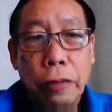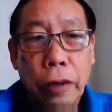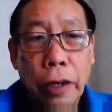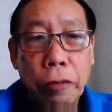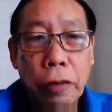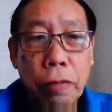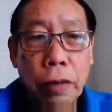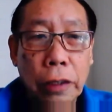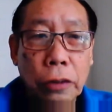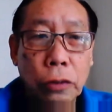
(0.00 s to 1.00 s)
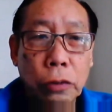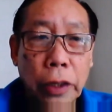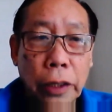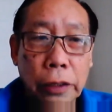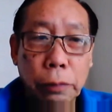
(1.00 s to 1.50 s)
and for
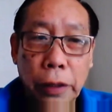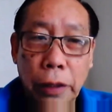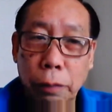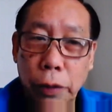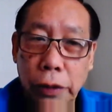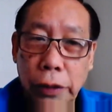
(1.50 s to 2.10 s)
everyone who has made a